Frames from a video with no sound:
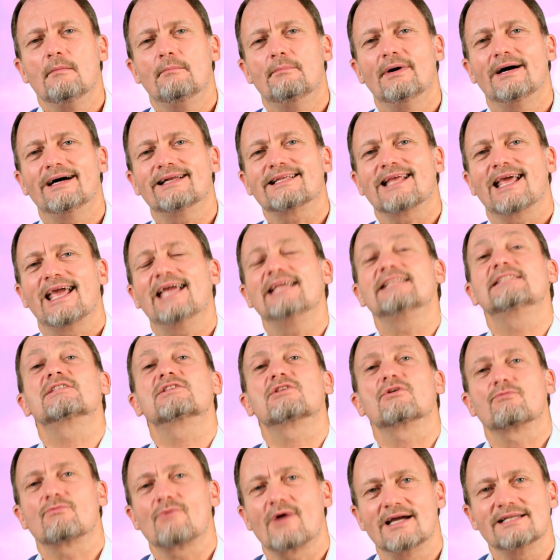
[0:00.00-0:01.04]
But it's
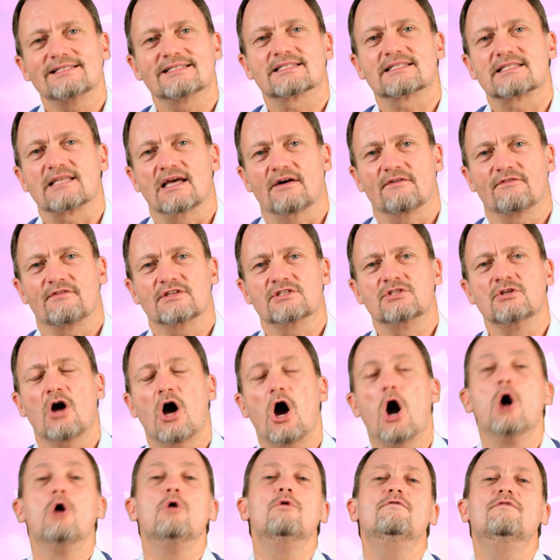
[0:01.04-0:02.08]
the right stuff. It's
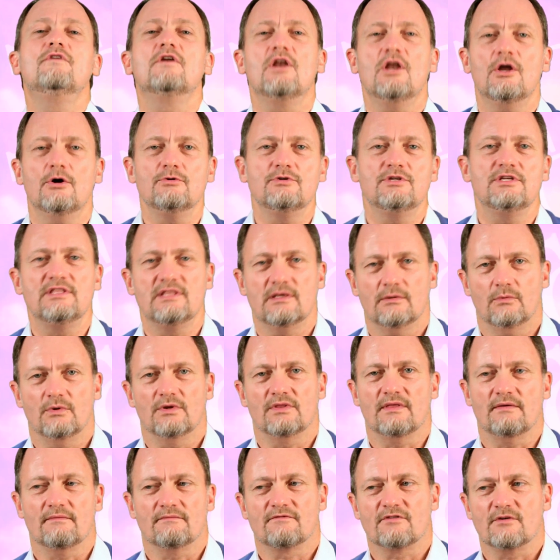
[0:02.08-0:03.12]
not overloading them
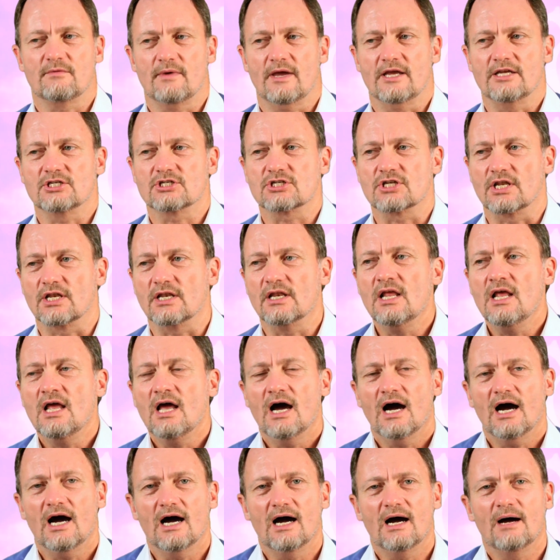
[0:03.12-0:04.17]
with information.
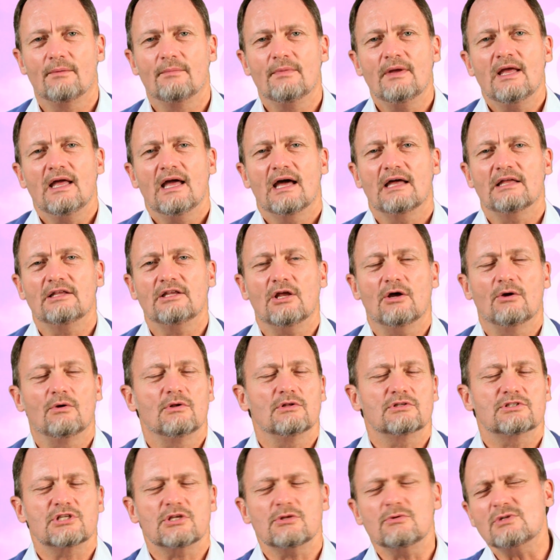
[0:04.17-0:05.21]
So
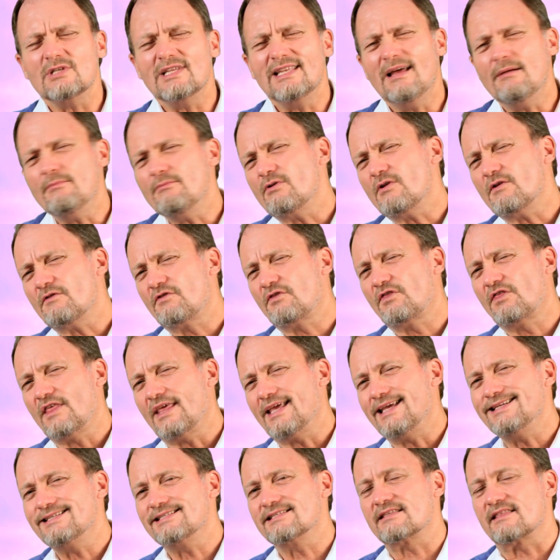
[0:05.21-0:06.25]
there's a number of
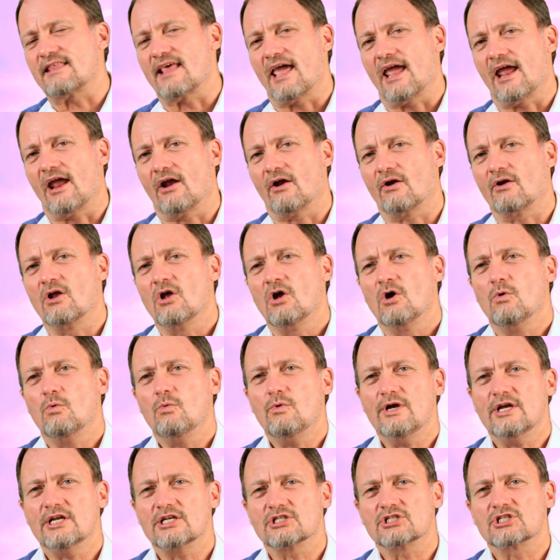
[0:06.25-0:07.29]
things there
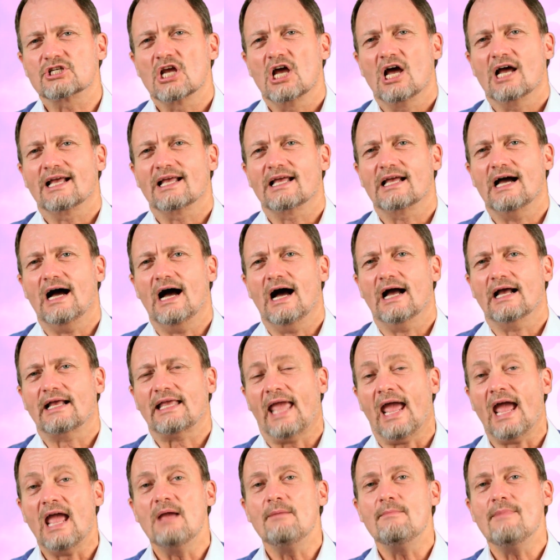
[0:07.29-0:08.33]
which
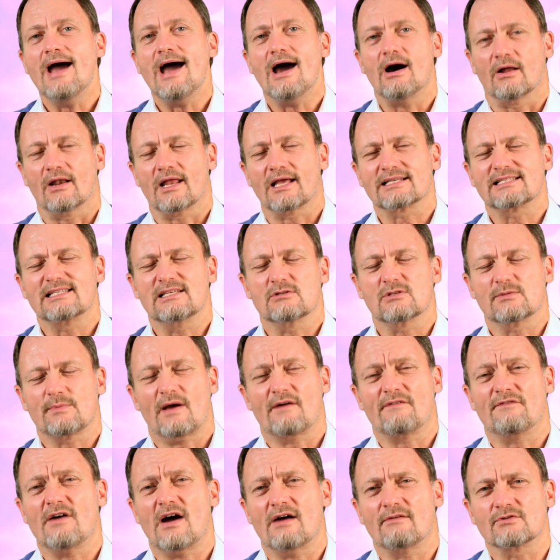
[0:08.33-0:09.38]
came out. Like I said, there's
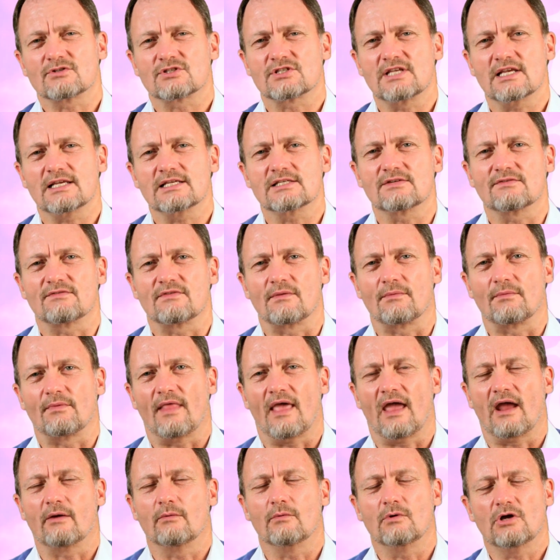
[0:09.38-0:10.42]
about 5 or 6 of them
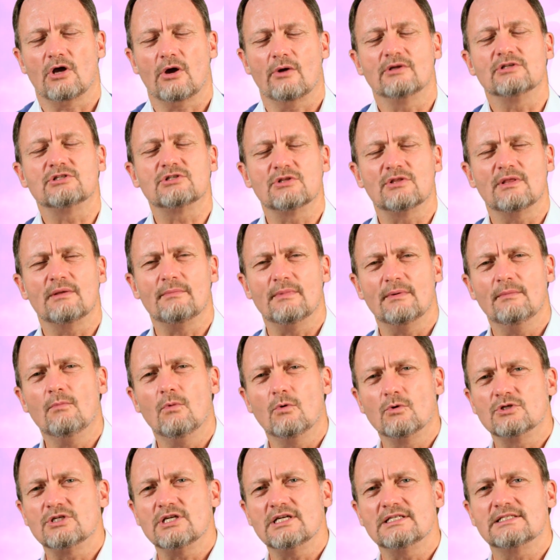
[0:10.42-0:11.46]
there, and we'll go into them in
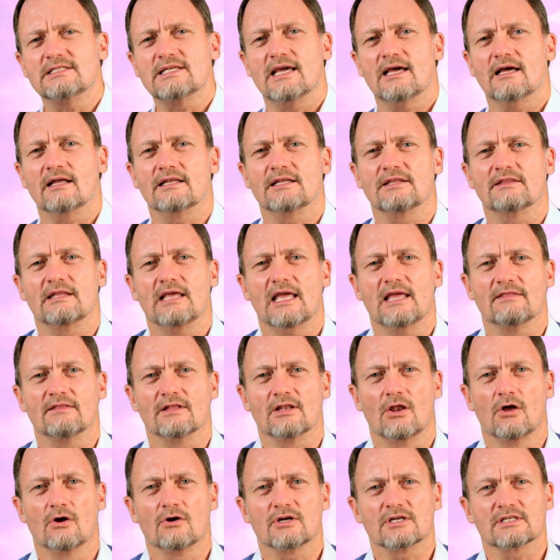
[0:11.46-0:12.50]
more detail in the
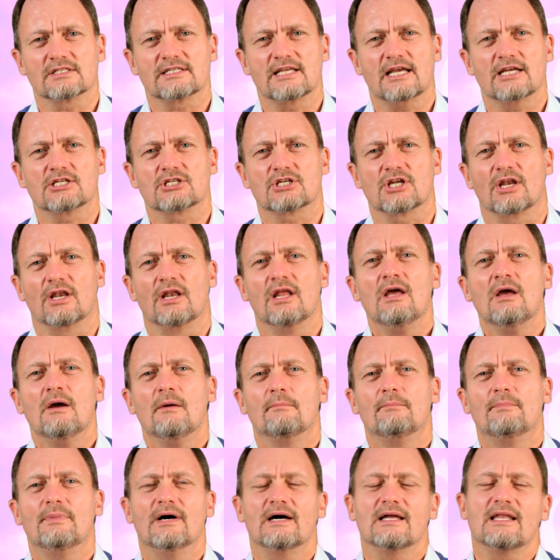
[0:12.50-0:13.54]
longer session.
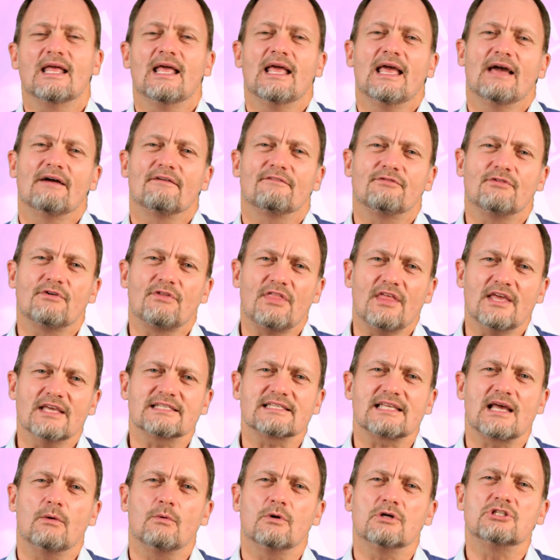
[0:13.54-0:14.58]
But for
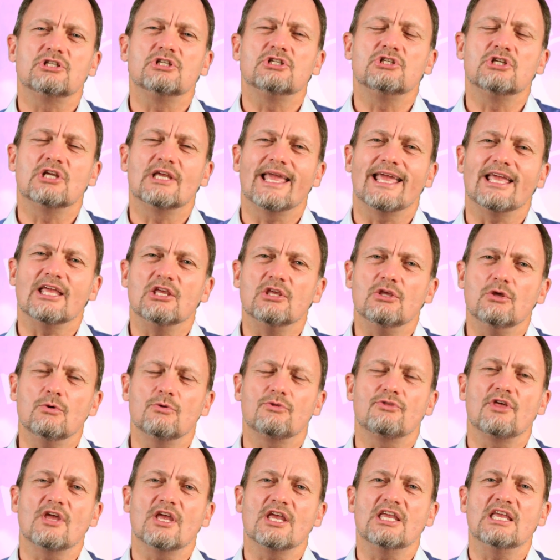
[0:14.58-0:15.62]
this, I wanted to get you
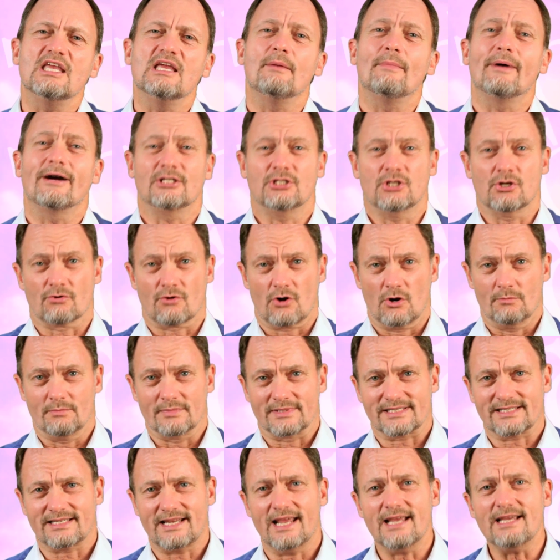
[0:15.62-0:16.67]
thinking about your own
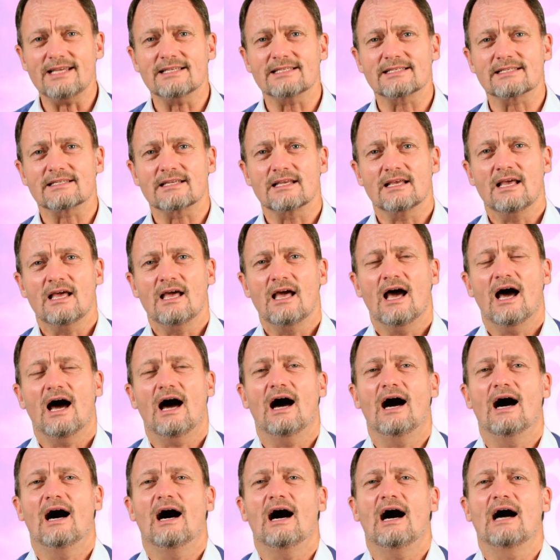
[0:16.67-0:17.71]
mistakes,
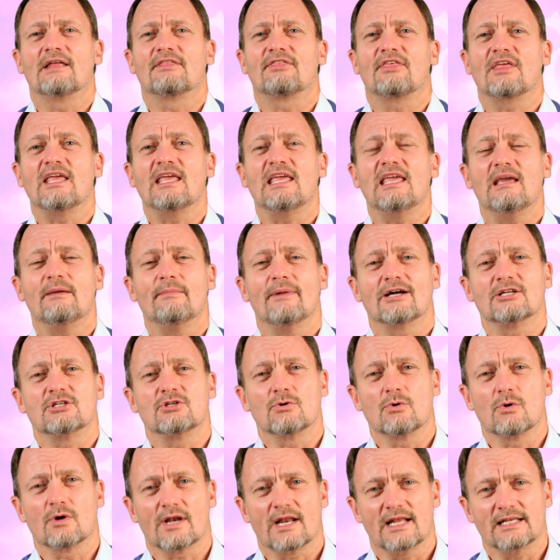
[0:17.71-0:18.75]
thinking about
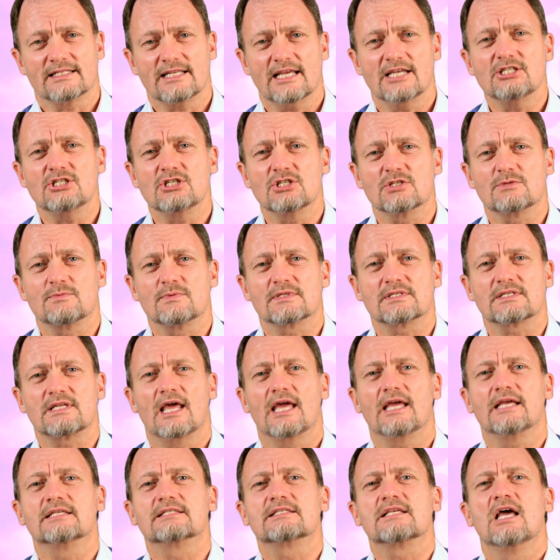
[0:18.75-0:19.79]
your organization's
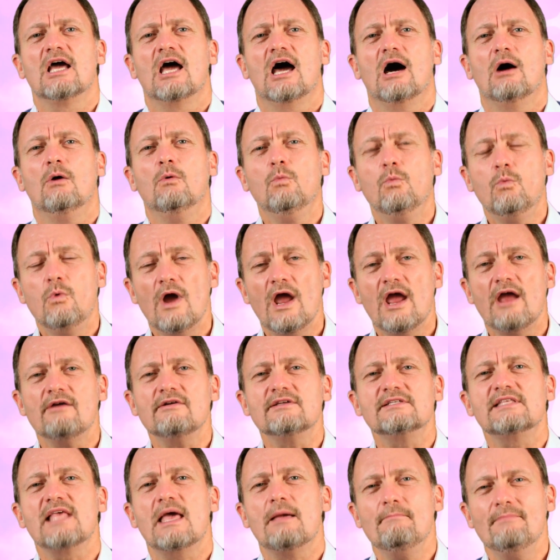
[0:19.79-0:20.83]
mistakes, and where
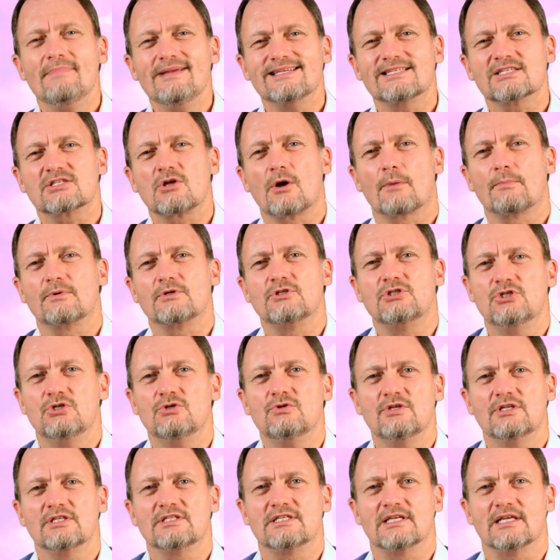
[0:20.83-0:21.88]
is there missed
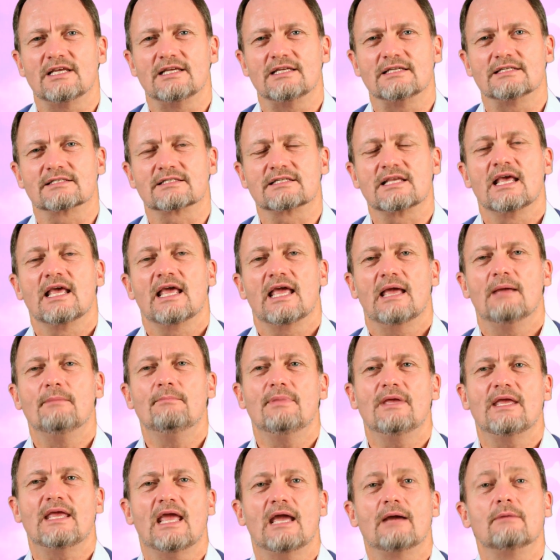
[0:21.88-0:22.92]
opportunities in
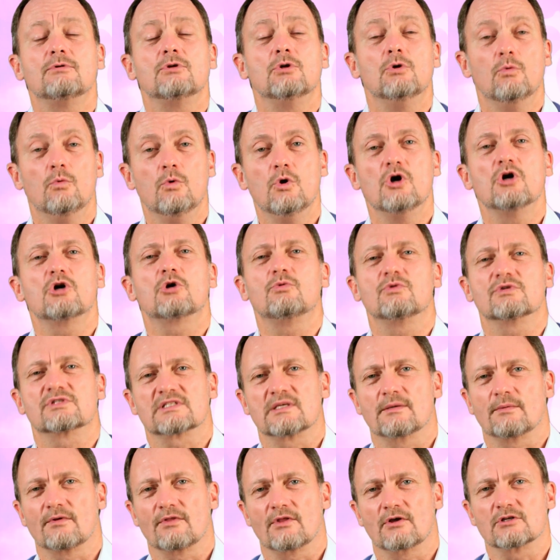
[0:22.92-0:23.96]
being able to work with
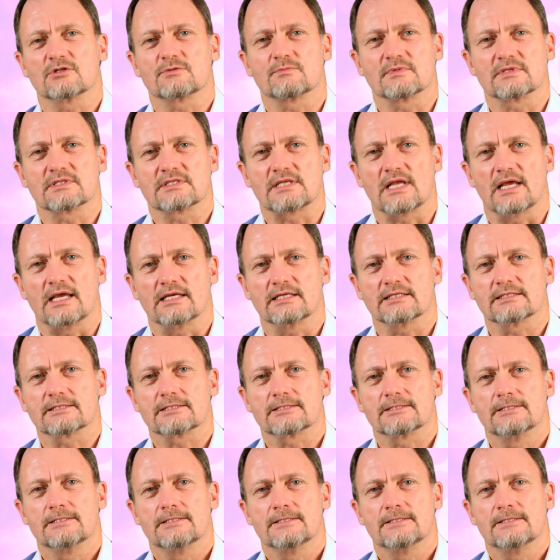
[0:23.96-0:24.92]
some of those mistakes.